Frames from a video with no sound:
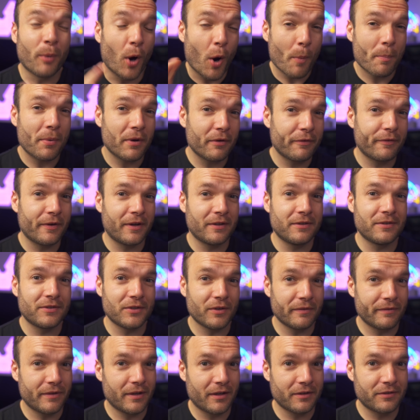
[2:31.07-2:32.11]
popular funds
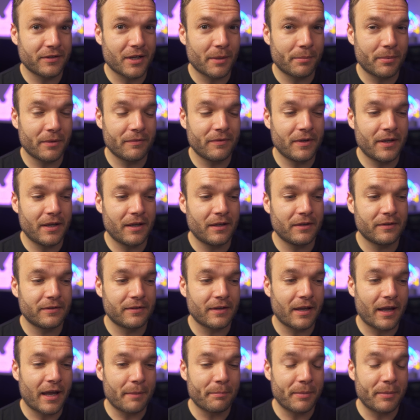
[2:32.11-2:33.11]
of the last couple of years